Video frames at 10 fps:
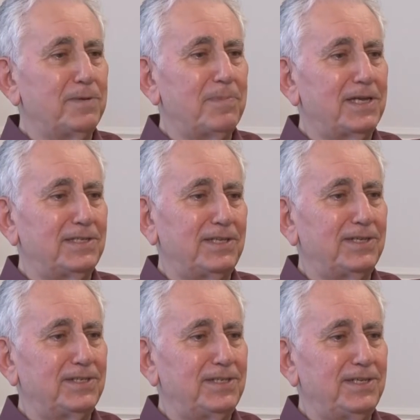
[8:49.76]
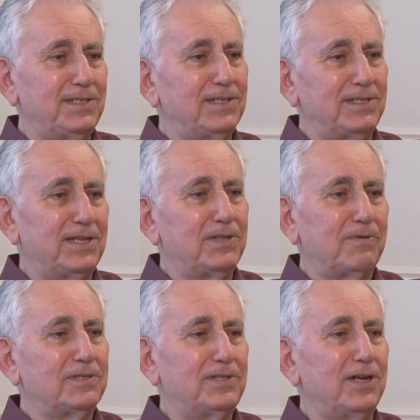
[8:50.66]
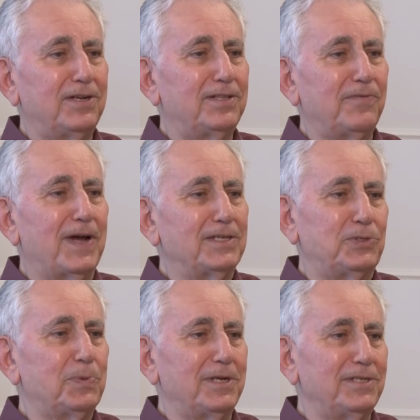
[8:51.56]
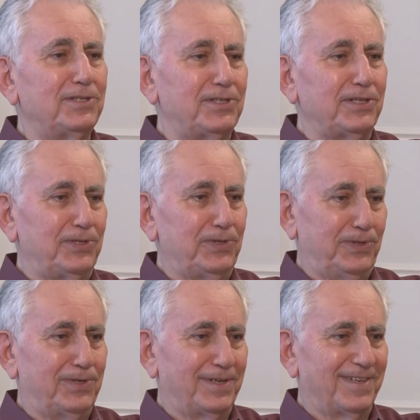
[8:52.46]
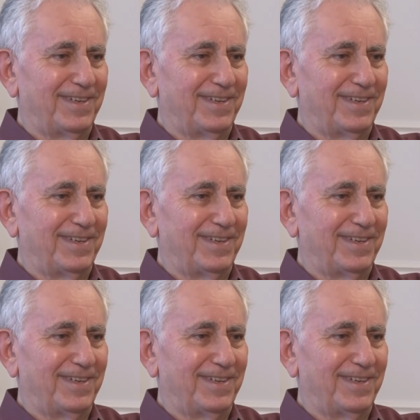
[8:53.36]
a master's thesis that was done at the Weizmann Institute.